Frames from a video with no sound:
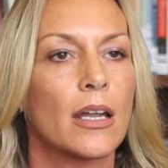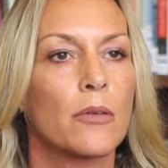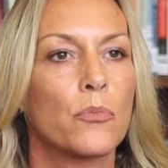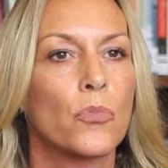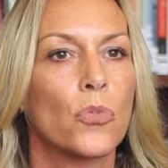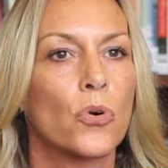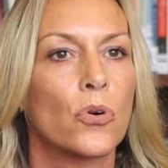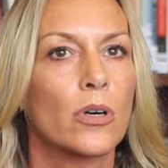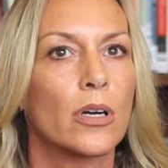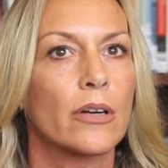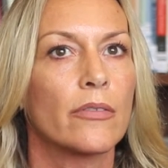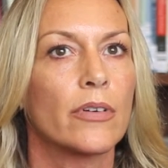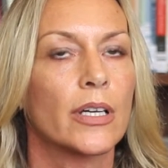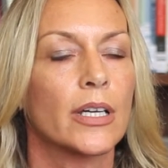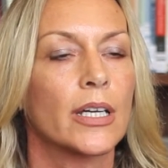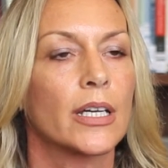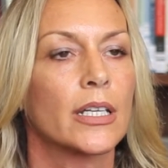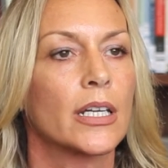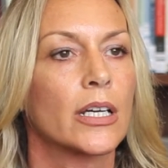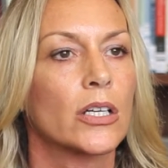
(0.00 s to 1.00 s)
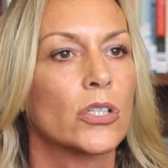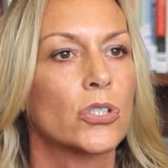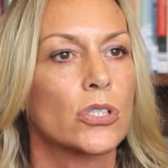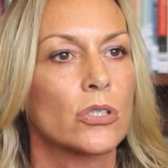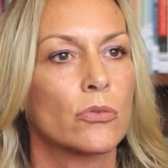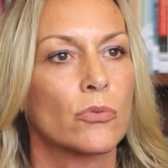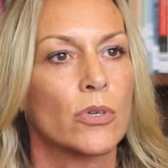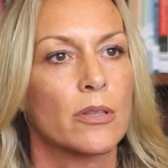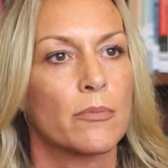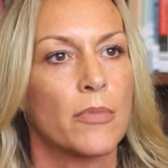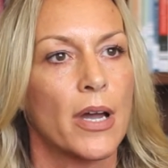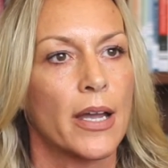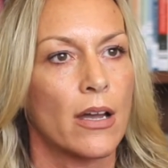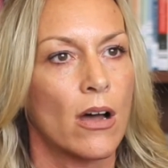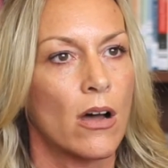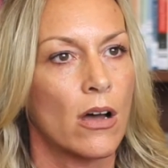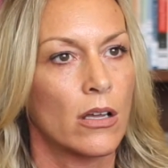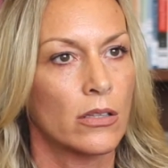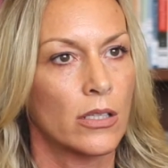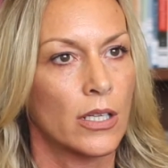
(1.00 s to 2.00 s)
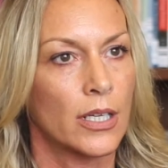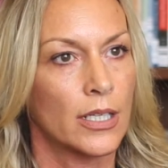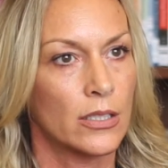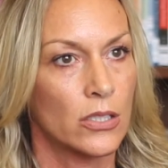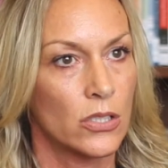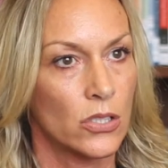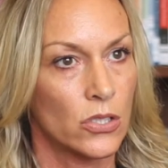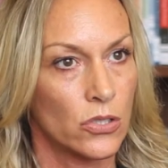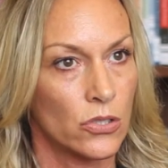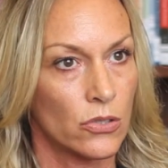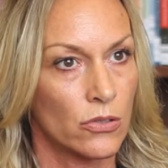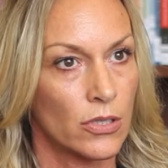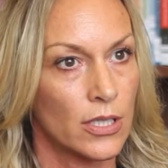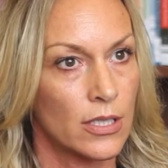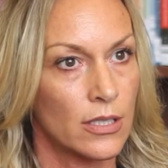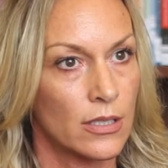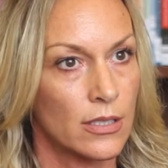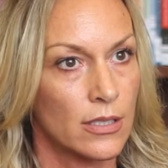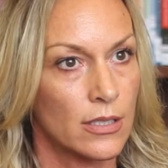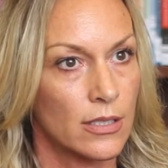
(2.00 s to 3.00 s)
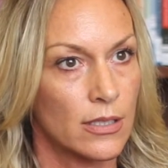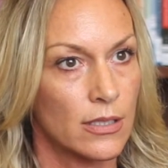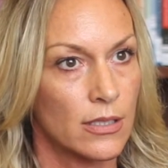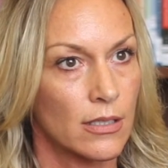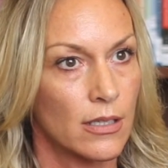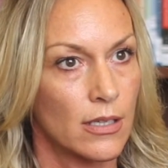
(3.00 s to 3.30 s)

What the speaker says: more of a connection with my online students